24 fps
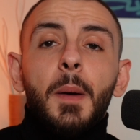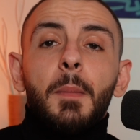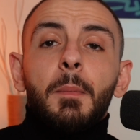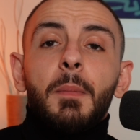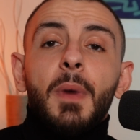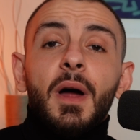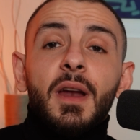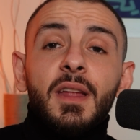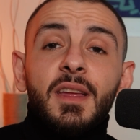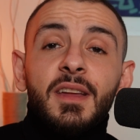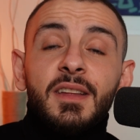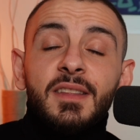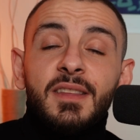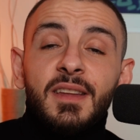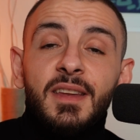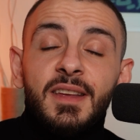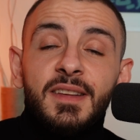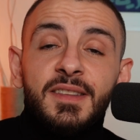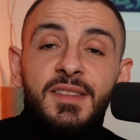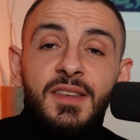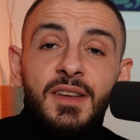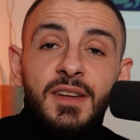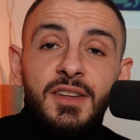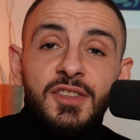Market
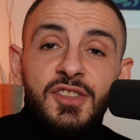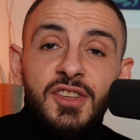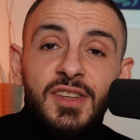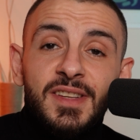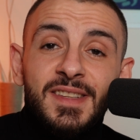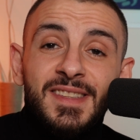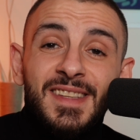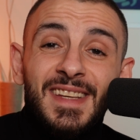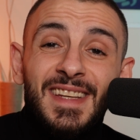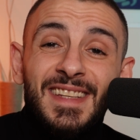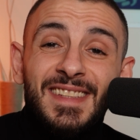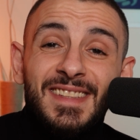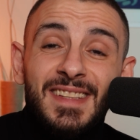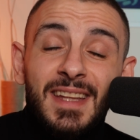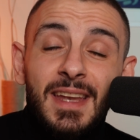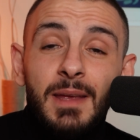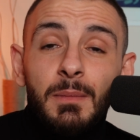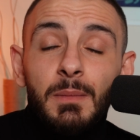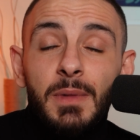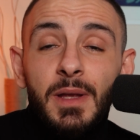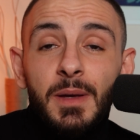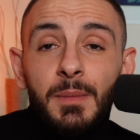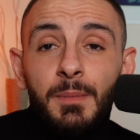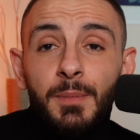research is
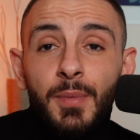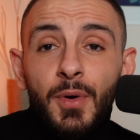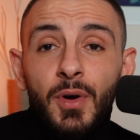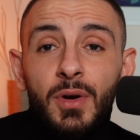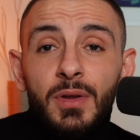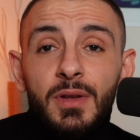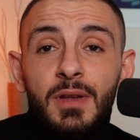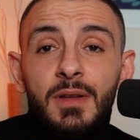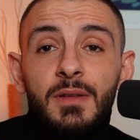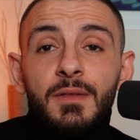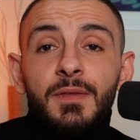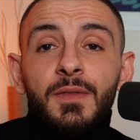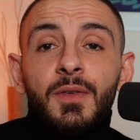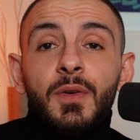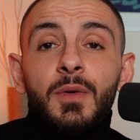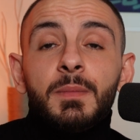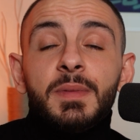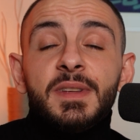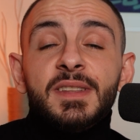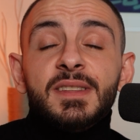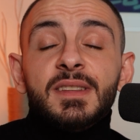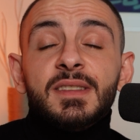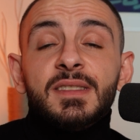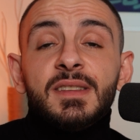extremely important for
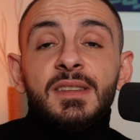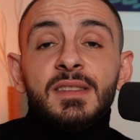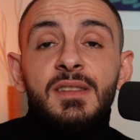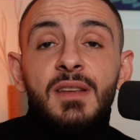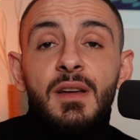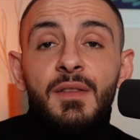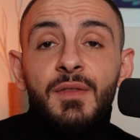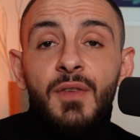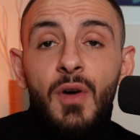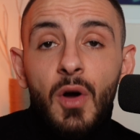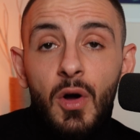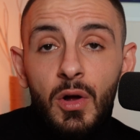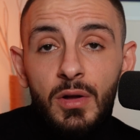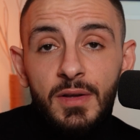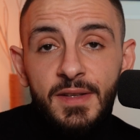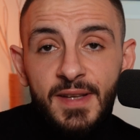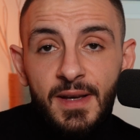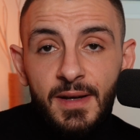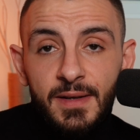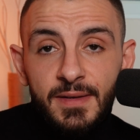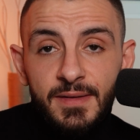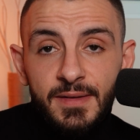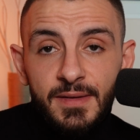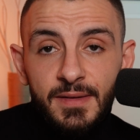businesses of all
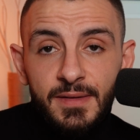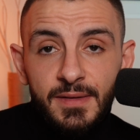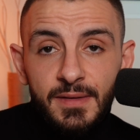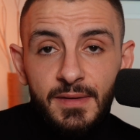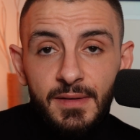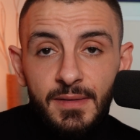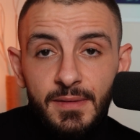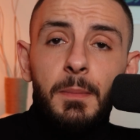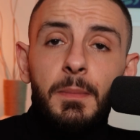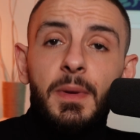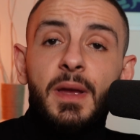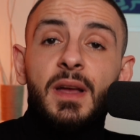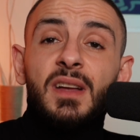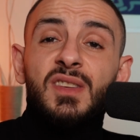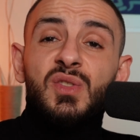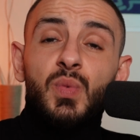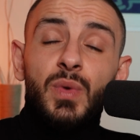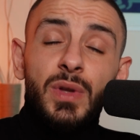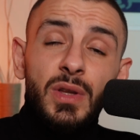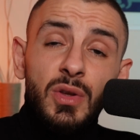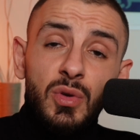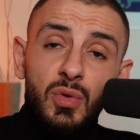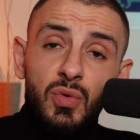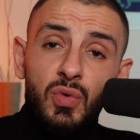sizes, because
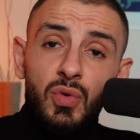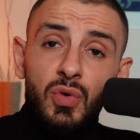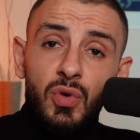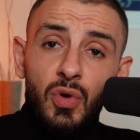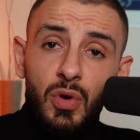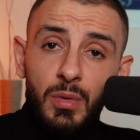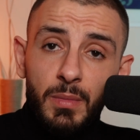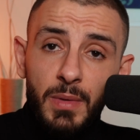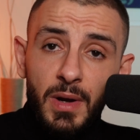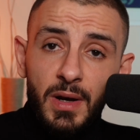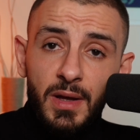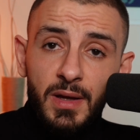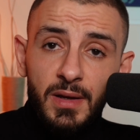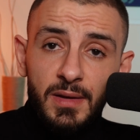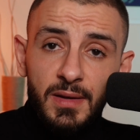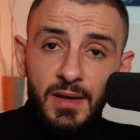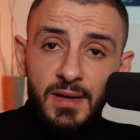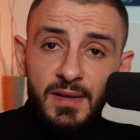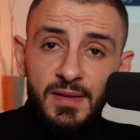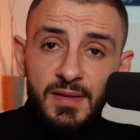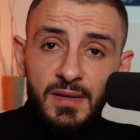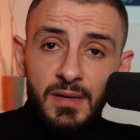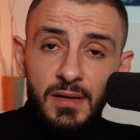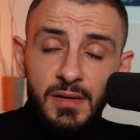when you do your market
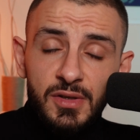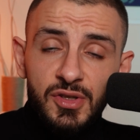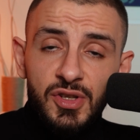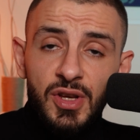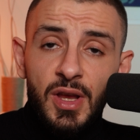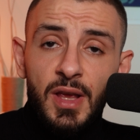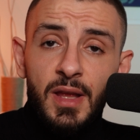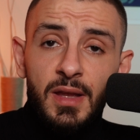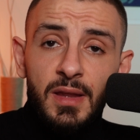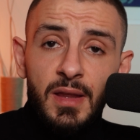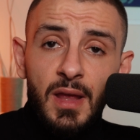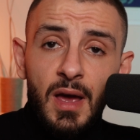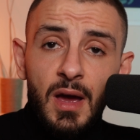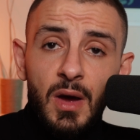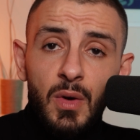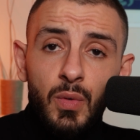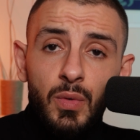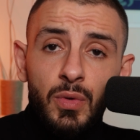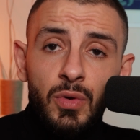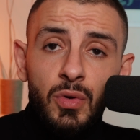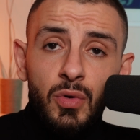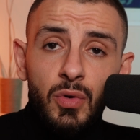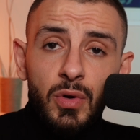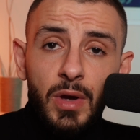research, now you